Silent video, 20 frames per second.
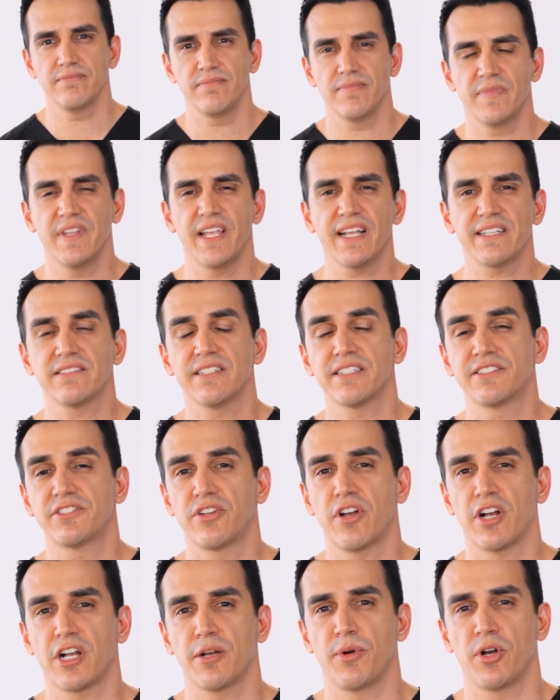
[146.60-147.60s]
Next, let's
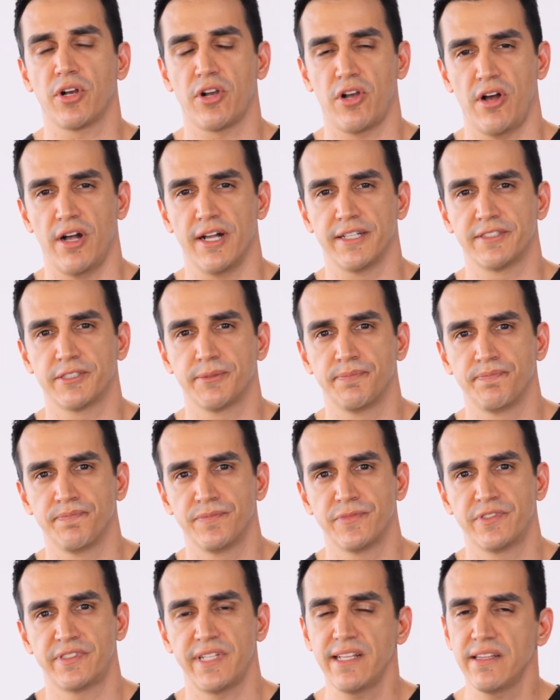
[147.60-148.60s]
talk about cost.
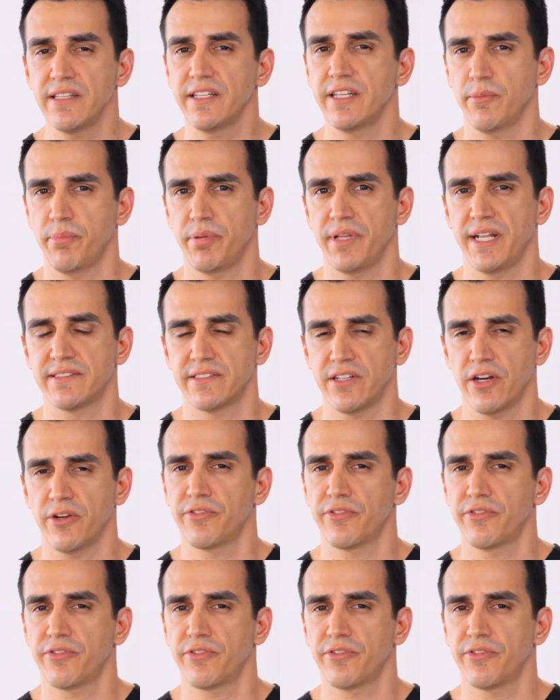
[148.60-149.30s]
Saline implants